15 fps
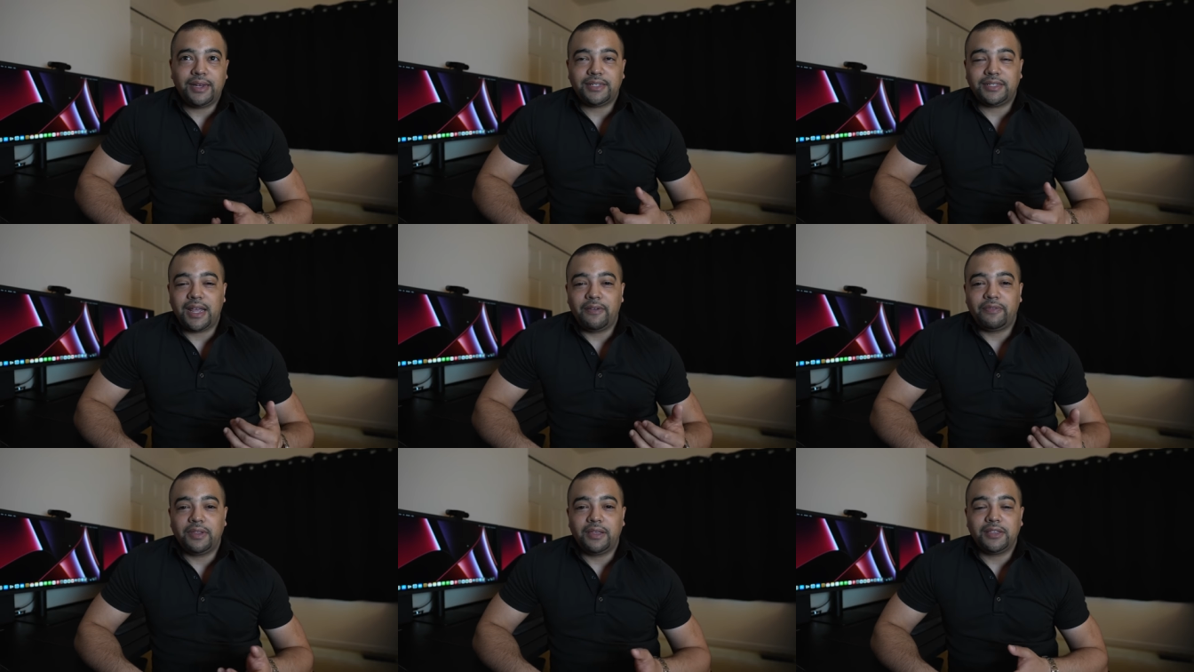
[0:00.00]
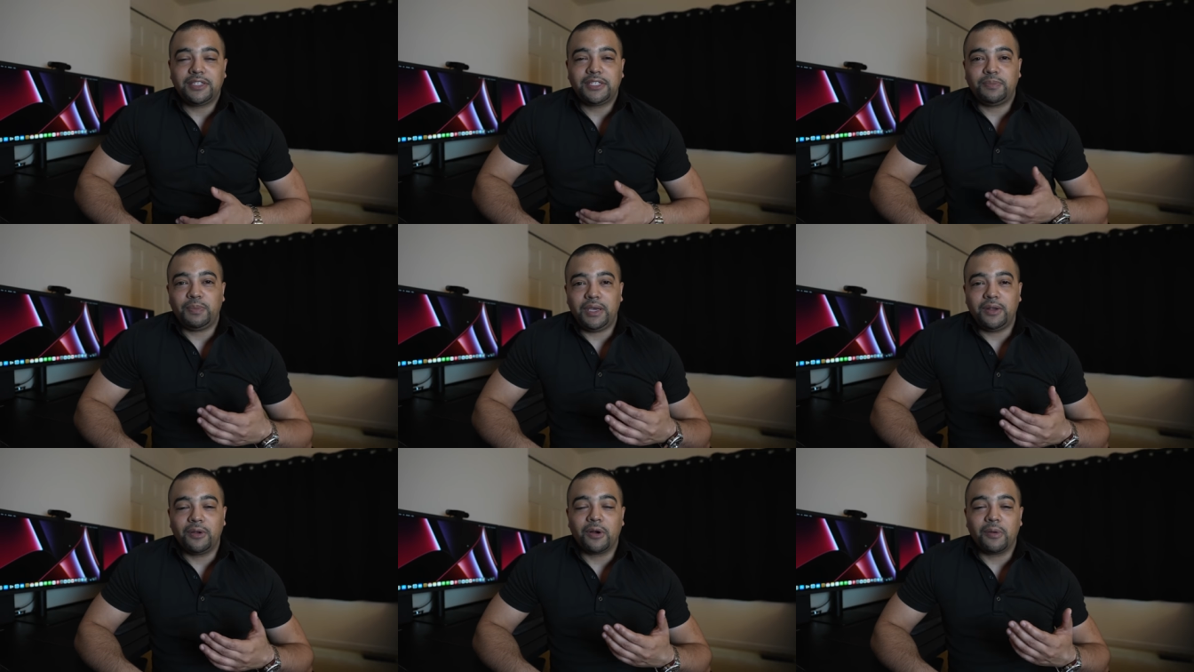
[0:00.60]
It's definitely a
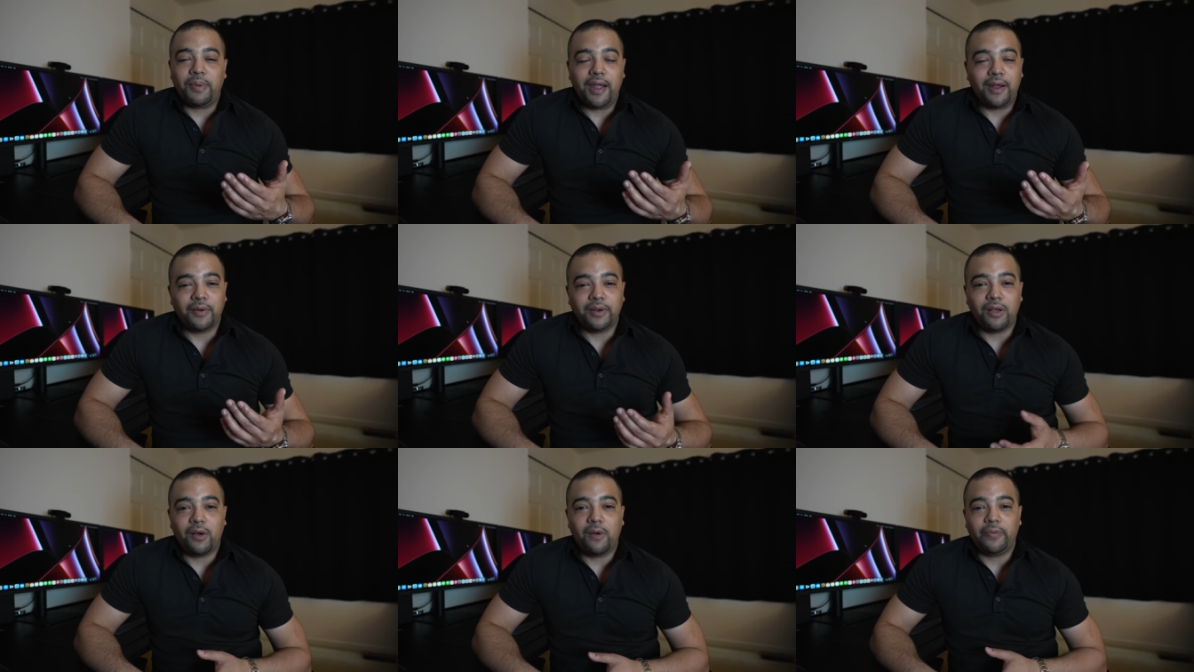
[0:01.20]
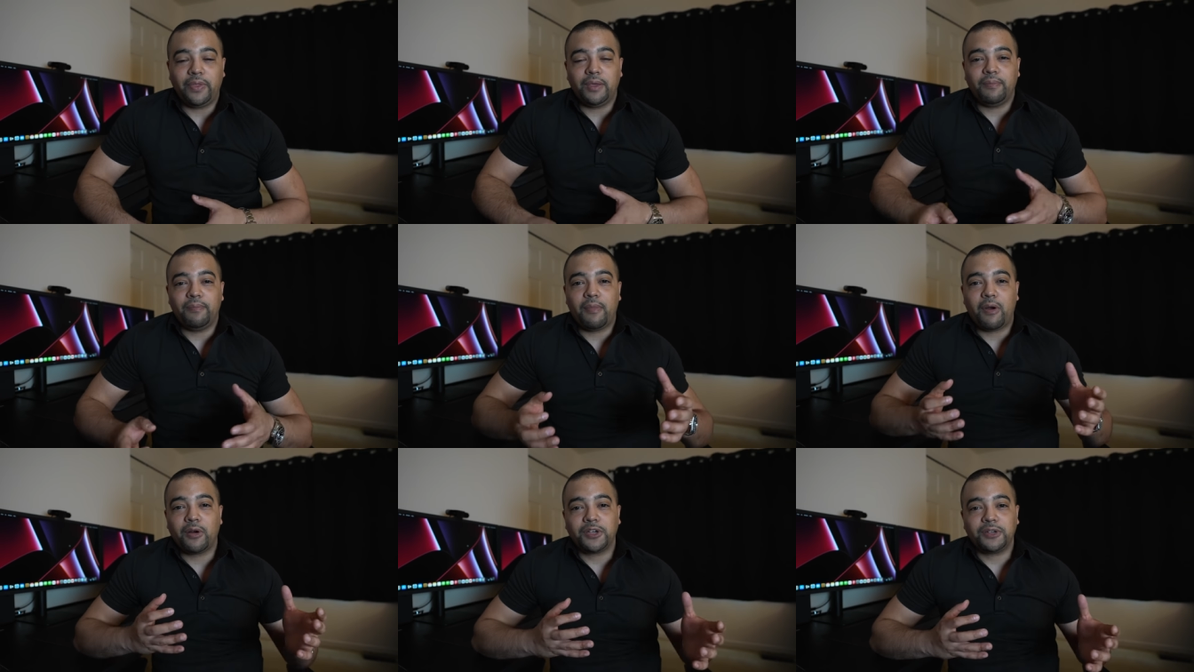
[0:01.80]
spin or a parry on the
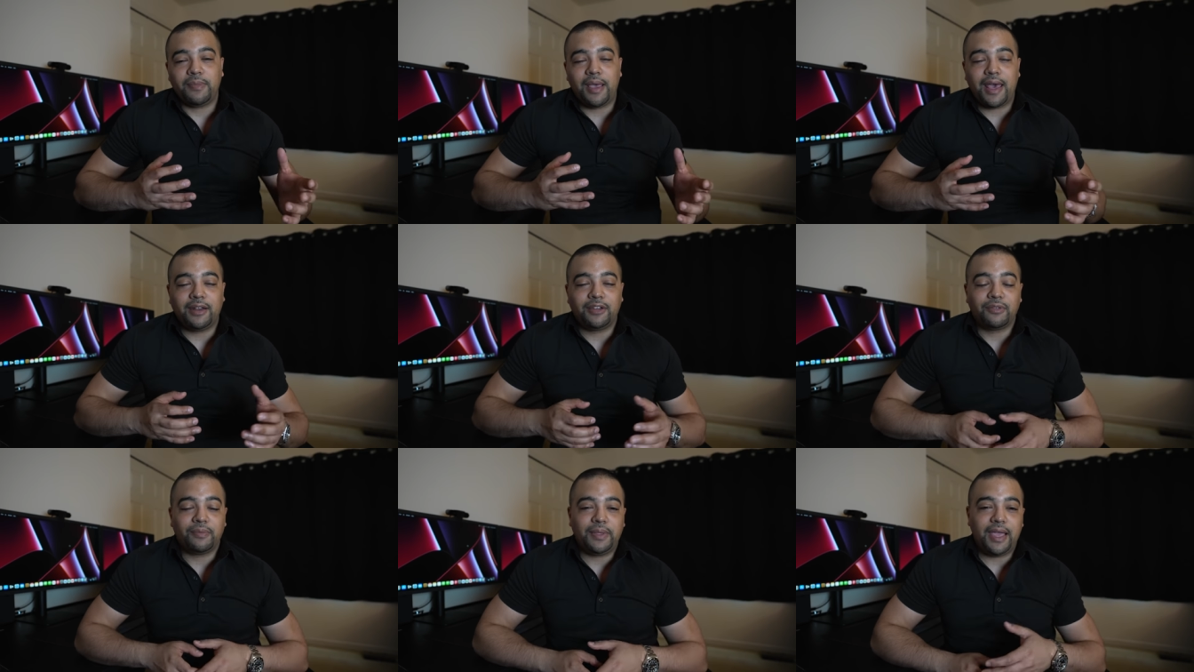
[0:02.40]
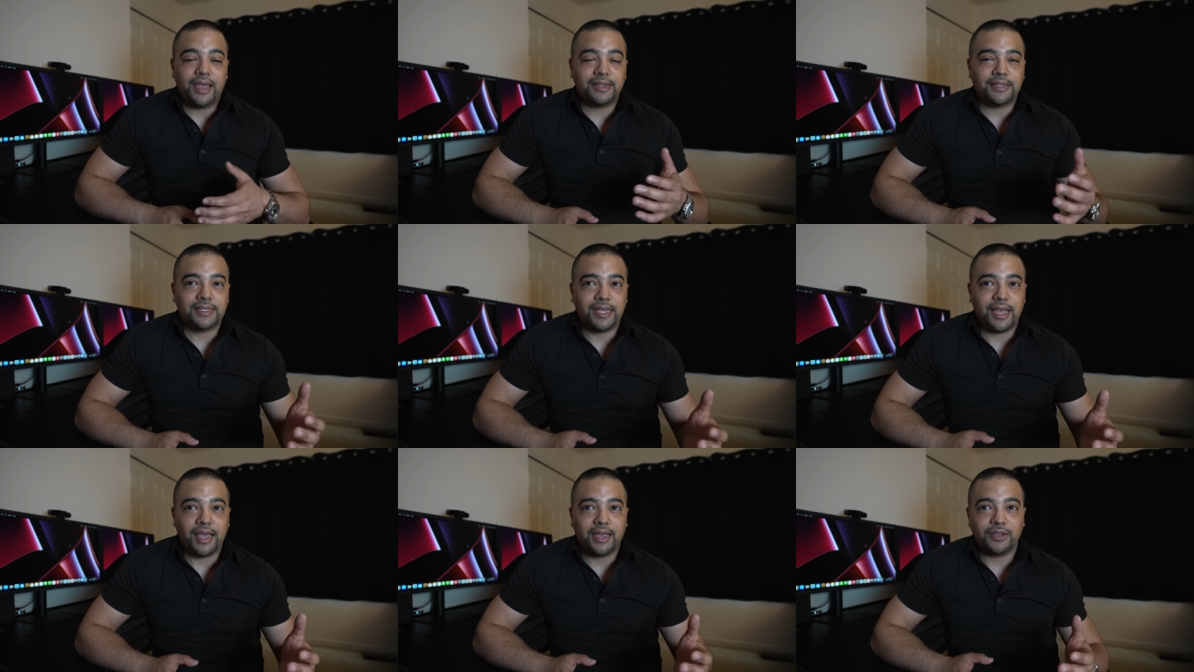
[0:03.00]
March Madness from the
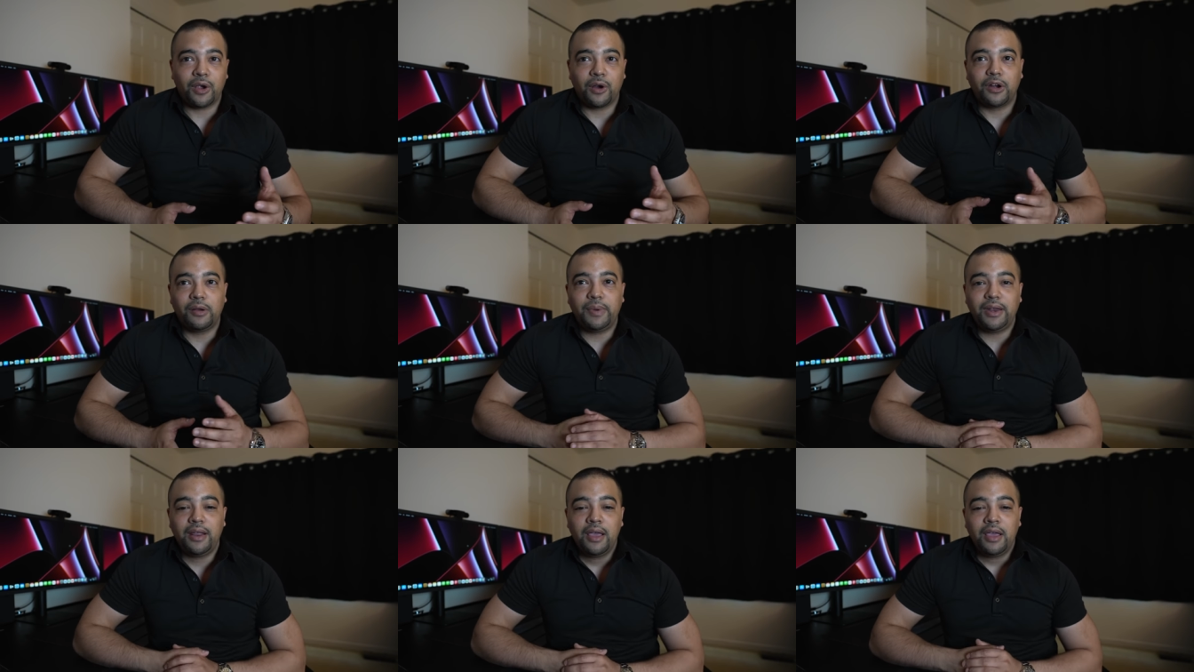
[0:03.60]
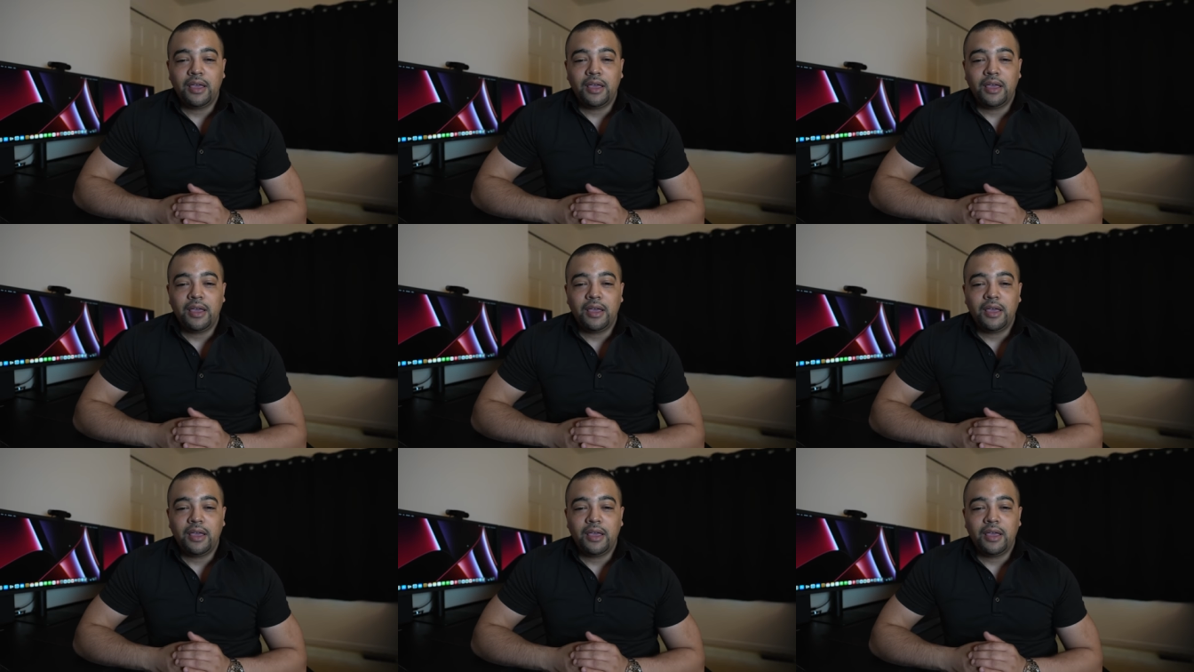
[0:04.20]
NCAA tournament.